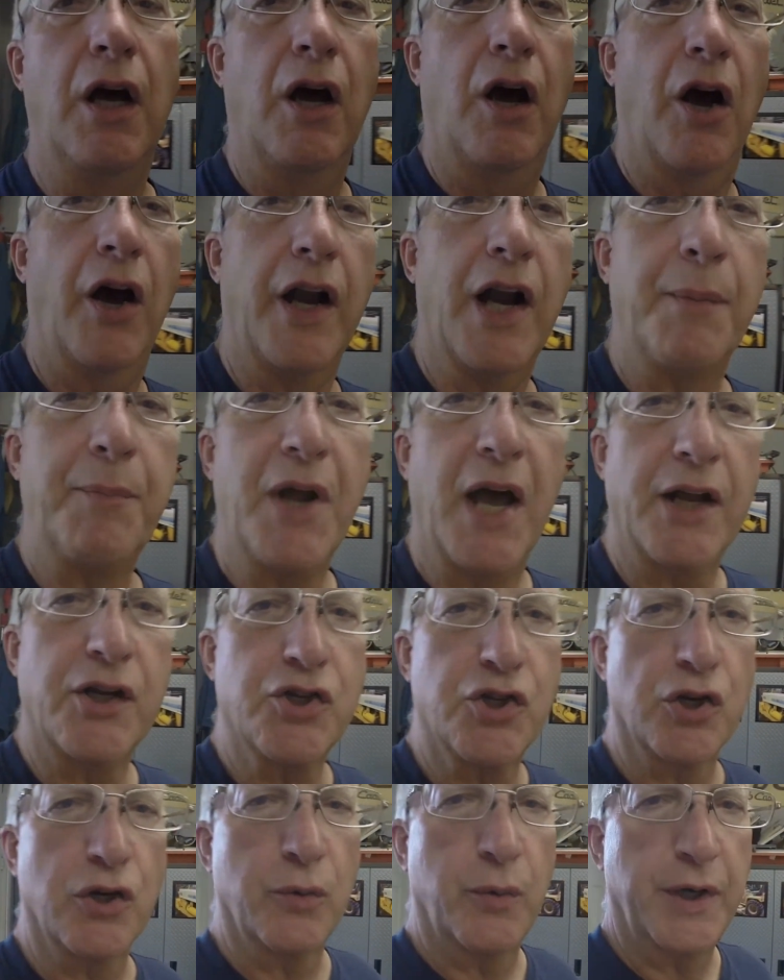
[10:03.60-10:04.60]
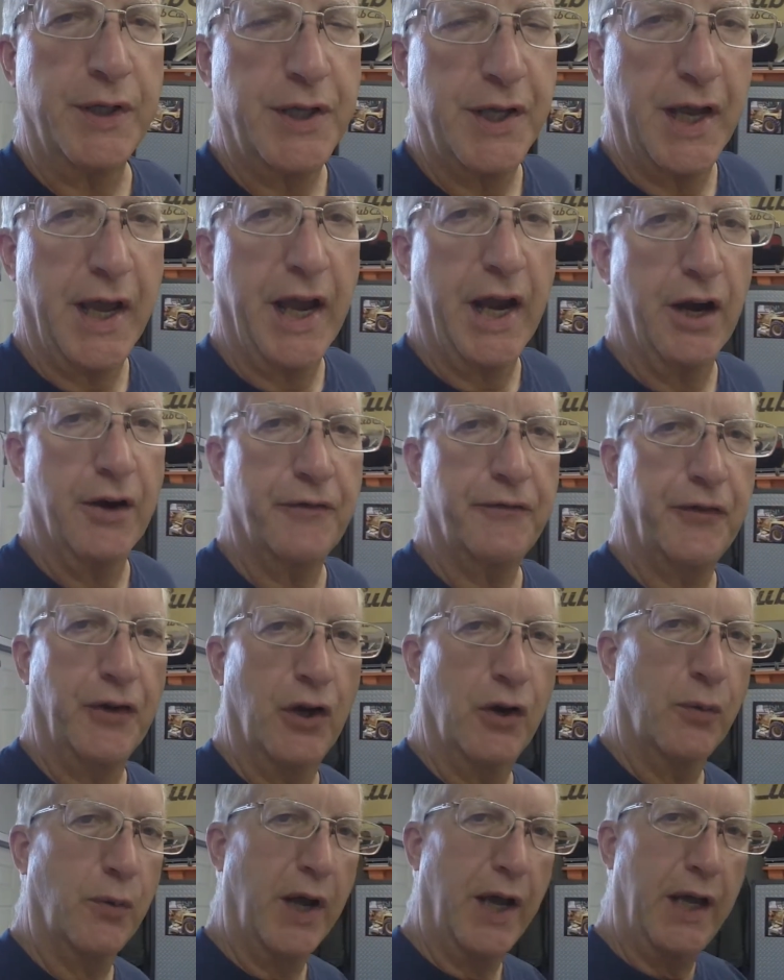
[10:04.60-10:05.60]
All right, I'm not sure what the
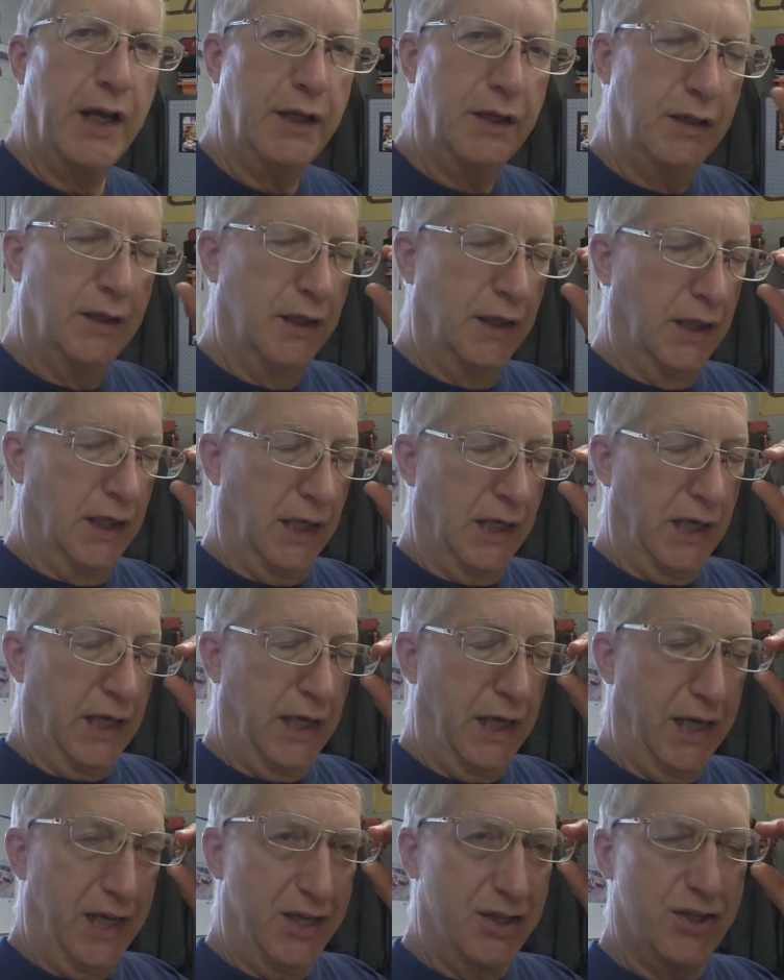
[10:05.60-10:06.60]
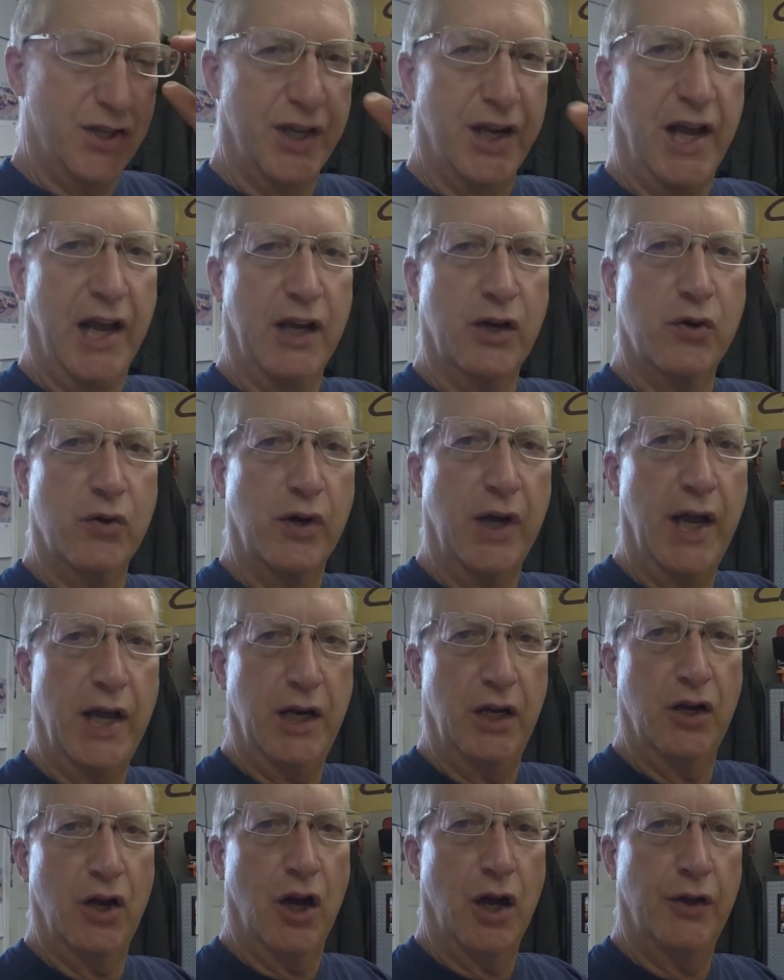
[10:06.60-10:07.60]
airflow rate is that I
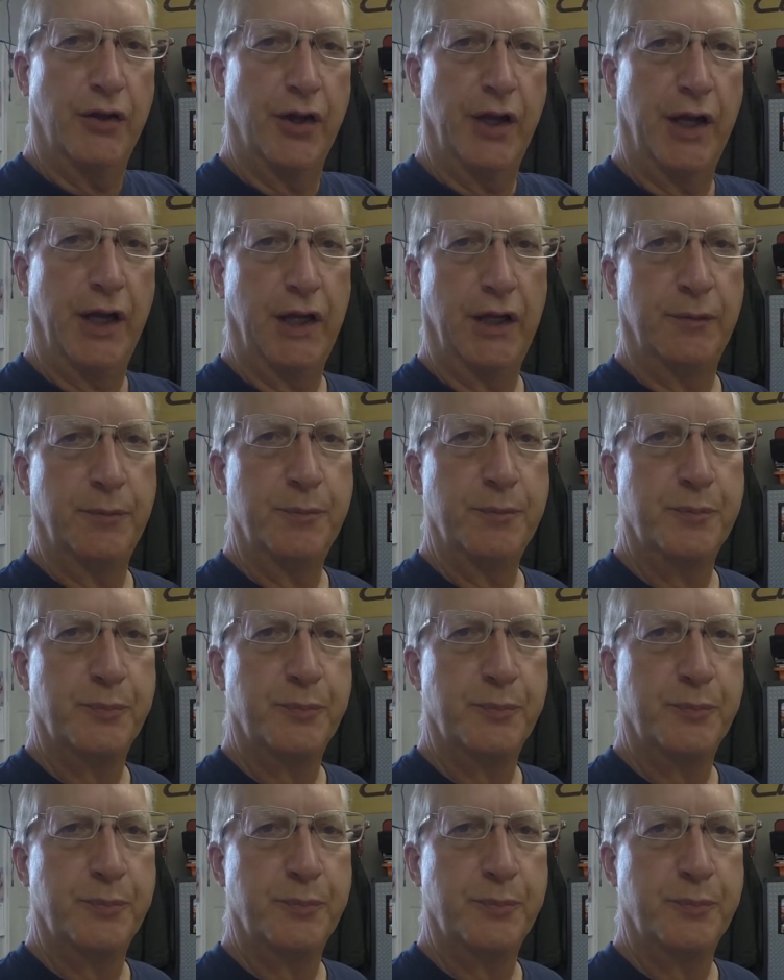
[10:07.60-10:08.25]
created on the